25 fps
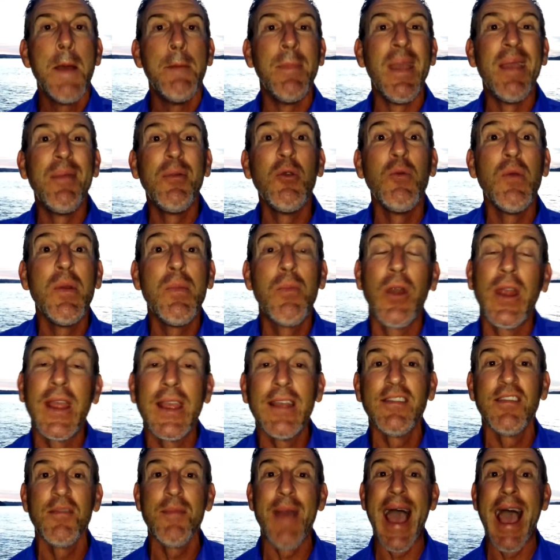Maybe we
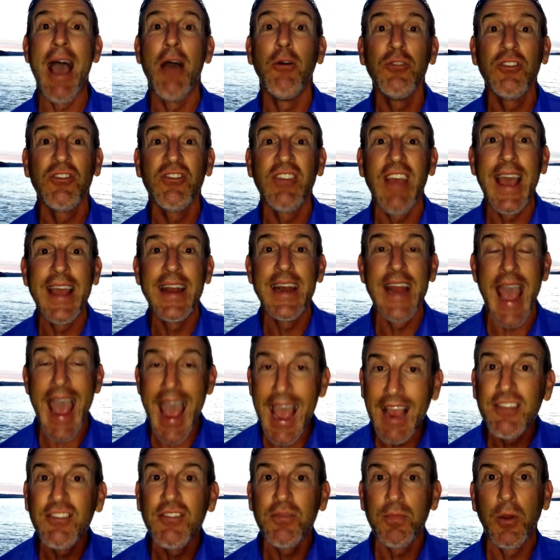bring in some outside
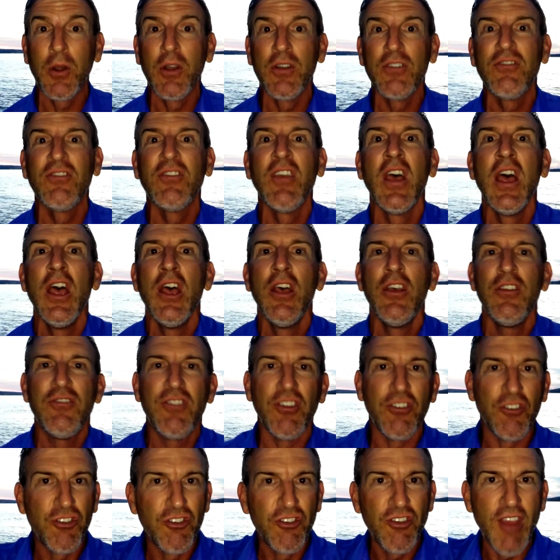experts
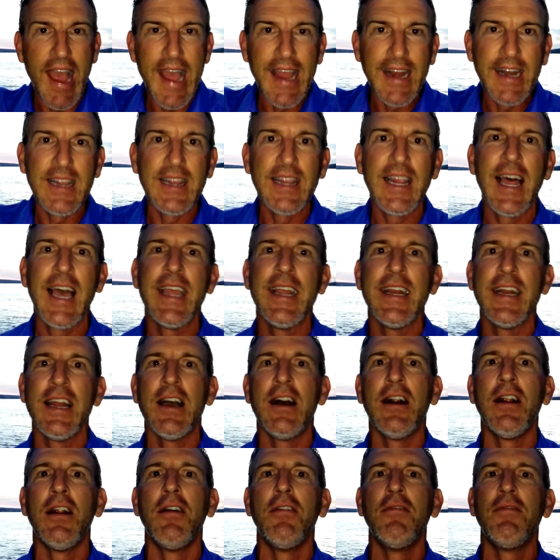to shine a light
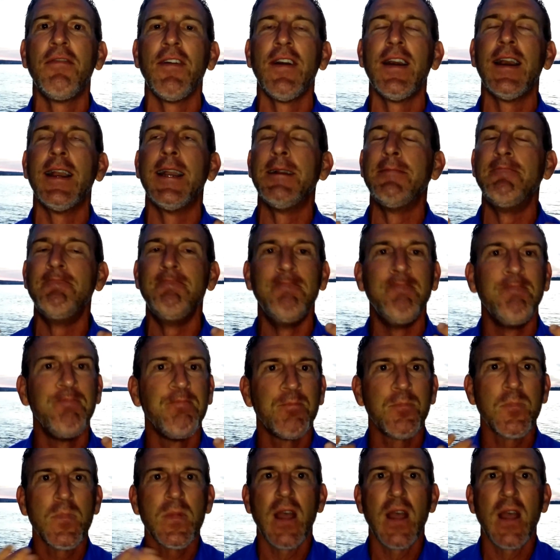of. Um,